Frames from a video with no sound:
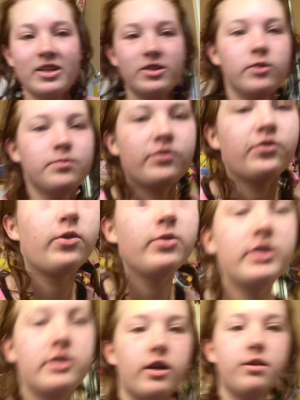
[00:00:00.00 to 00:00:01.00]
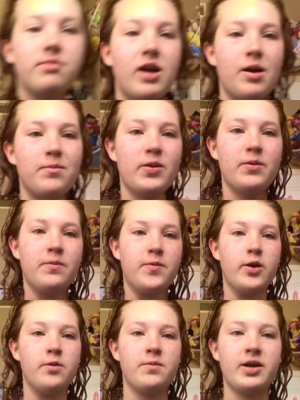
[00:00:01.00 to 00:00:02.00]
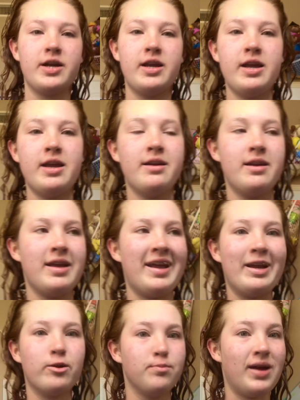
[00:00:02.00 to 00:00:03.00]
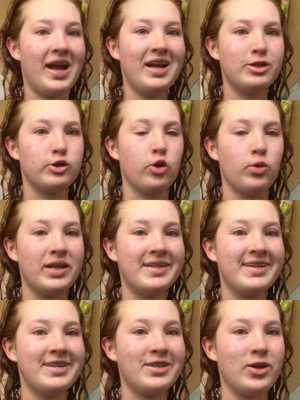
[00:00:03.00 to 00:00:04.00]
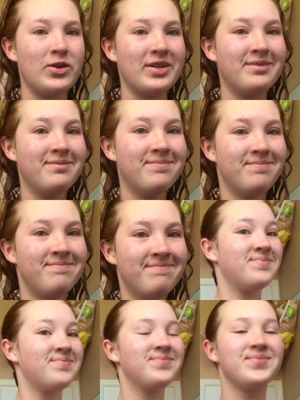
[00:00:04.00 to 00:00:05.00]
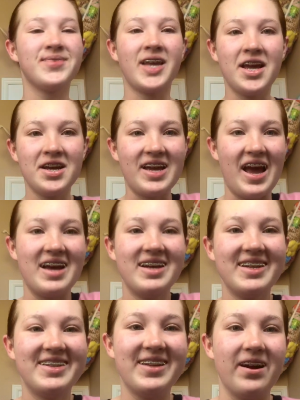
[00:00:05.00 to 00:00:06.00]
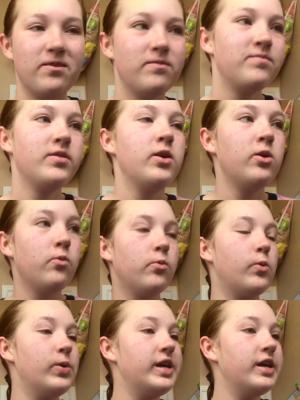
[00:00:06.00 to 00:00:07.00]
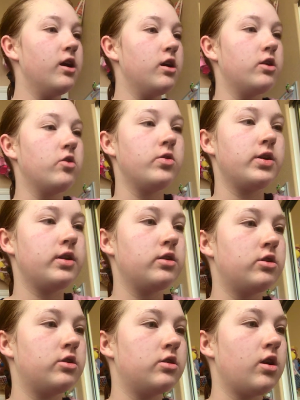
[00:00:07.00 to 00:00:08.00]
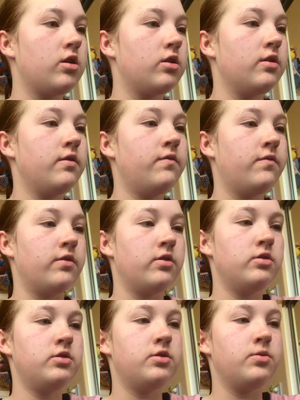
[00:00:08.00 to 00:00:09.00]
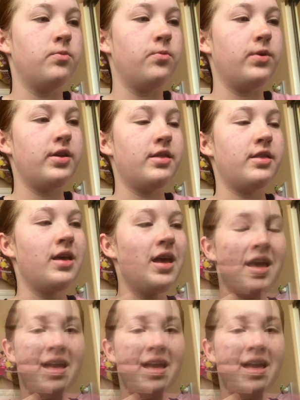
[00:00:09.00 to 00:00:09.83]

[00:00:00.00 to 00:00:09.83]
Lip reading: So before we start, I'm gonna put my hair back, so let's get started. Okay, so we are going to start off first with